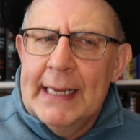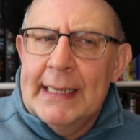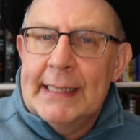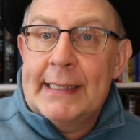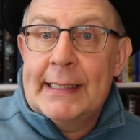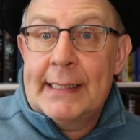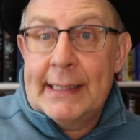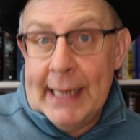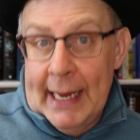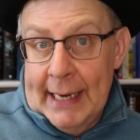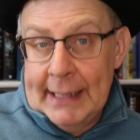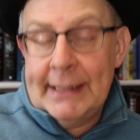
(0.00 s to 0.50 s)

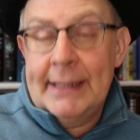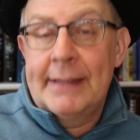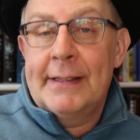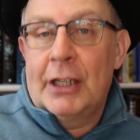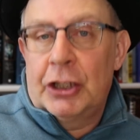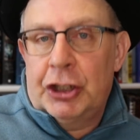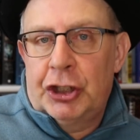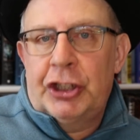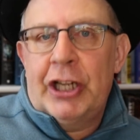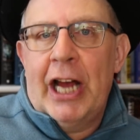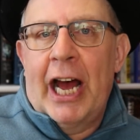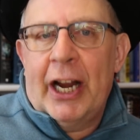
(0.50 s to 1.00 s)
set in the
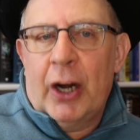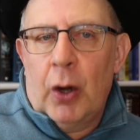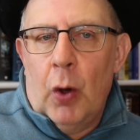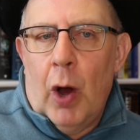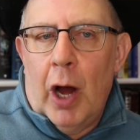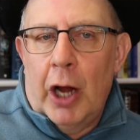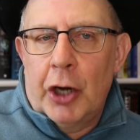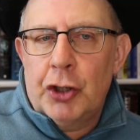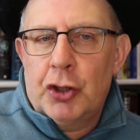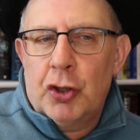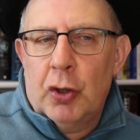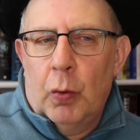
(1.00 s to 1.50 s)

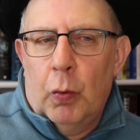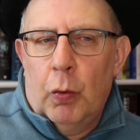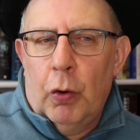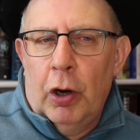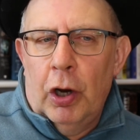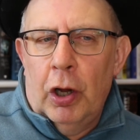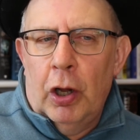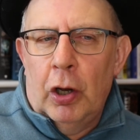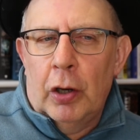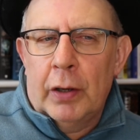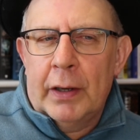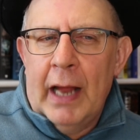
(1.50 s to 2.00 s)
Shadowhunter
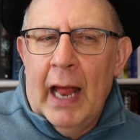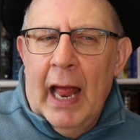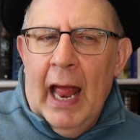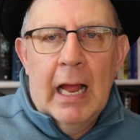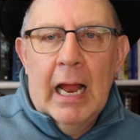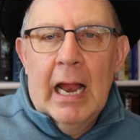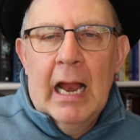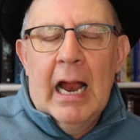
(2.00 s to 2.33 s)
world.